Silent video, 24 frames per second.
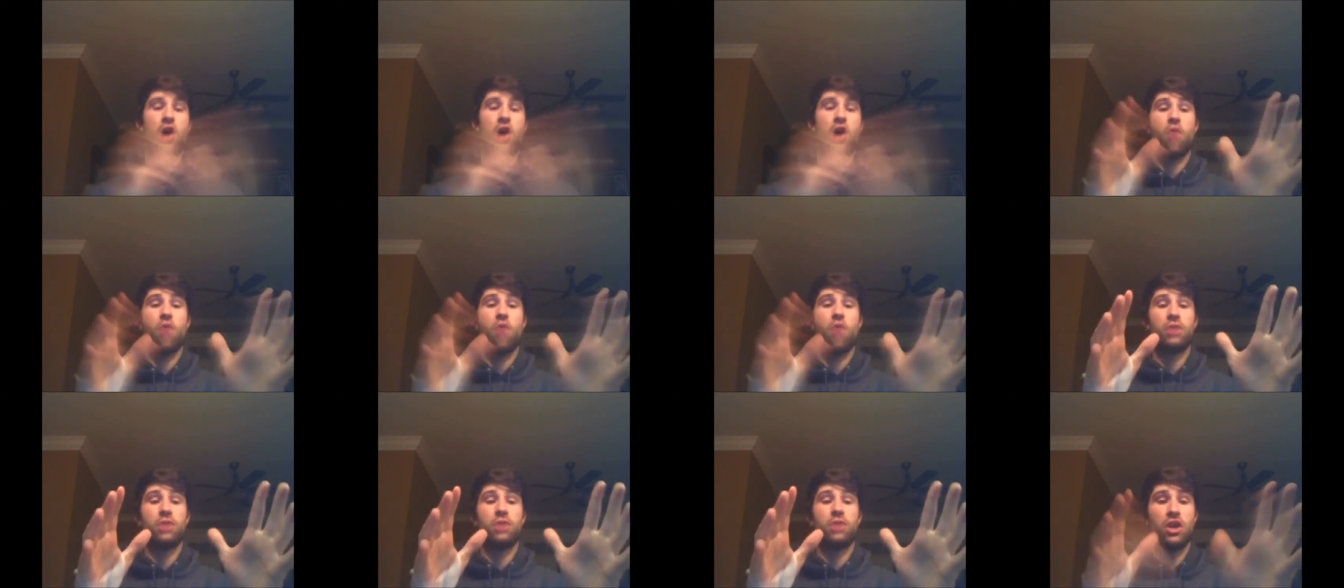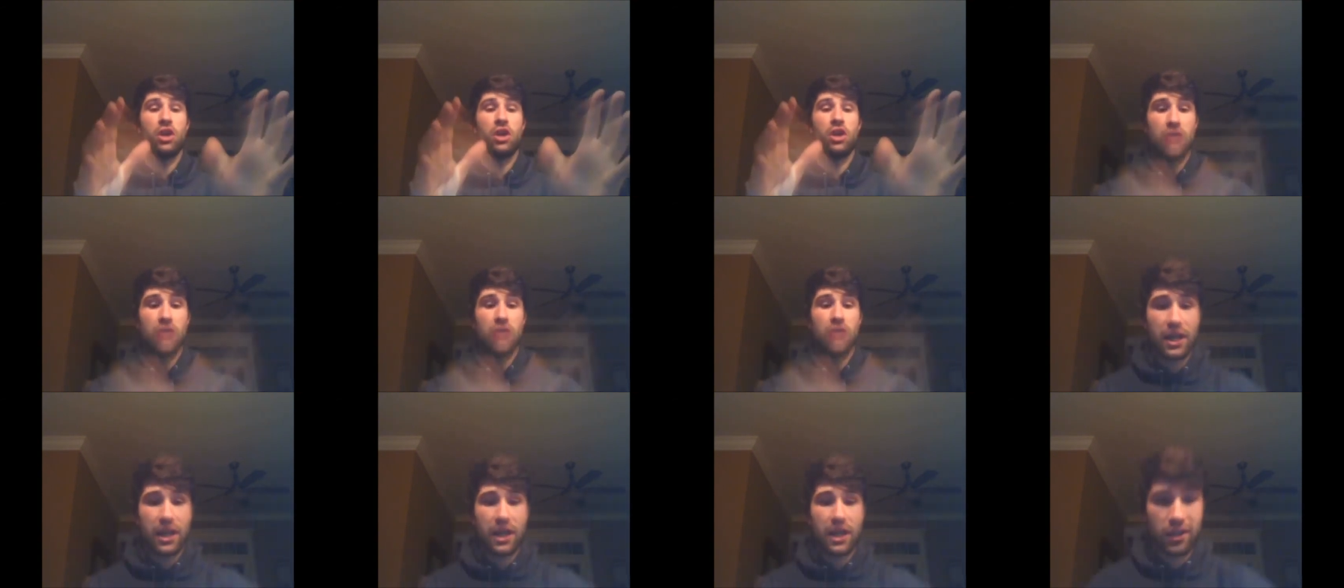opened y'all's
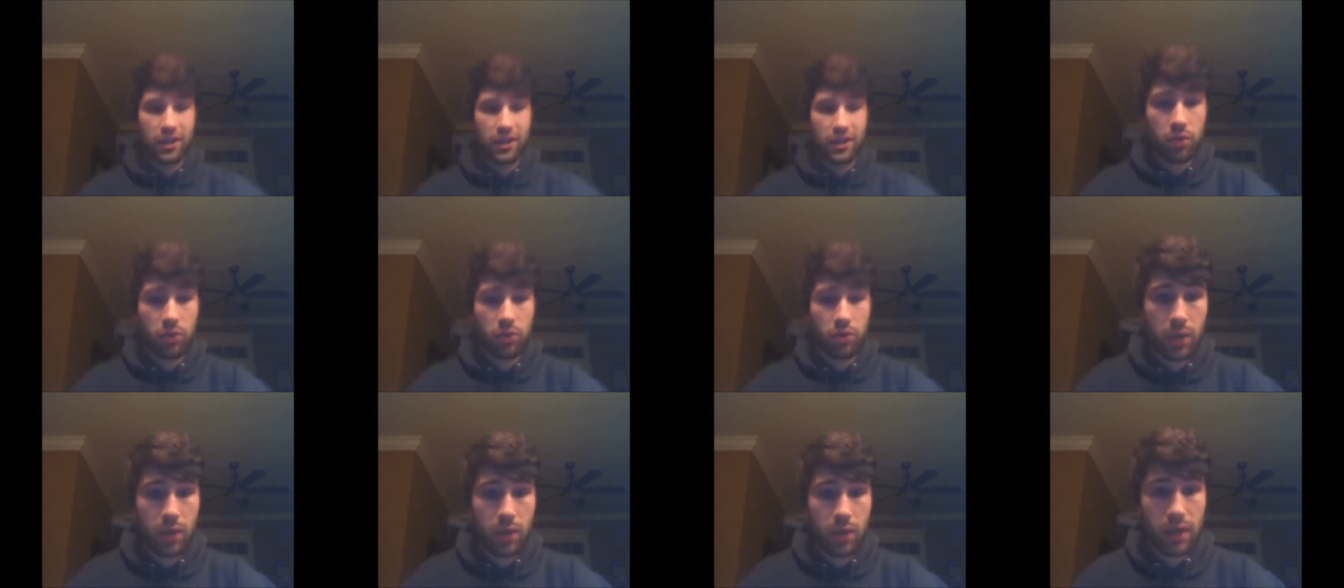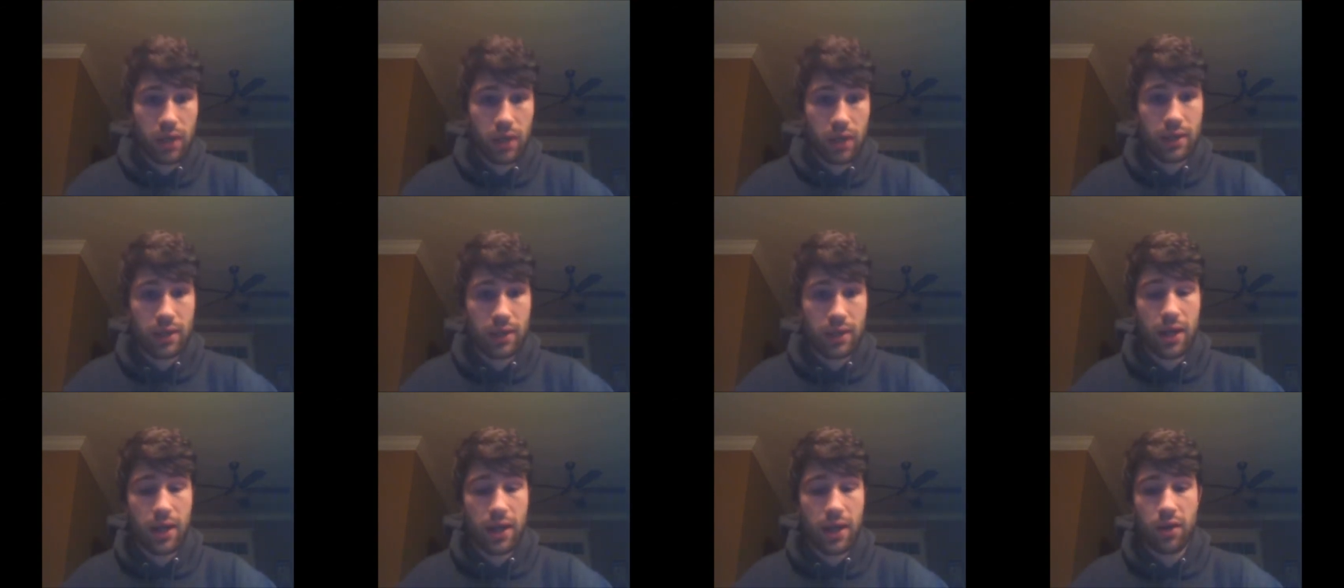eyes a little bit because
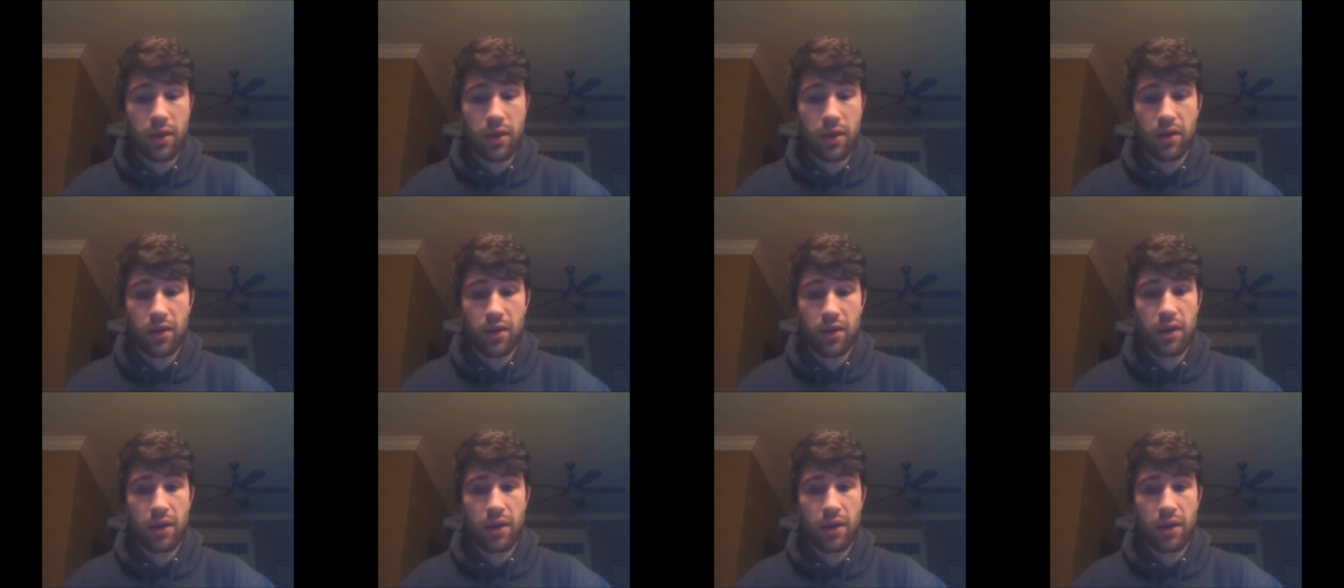a lot of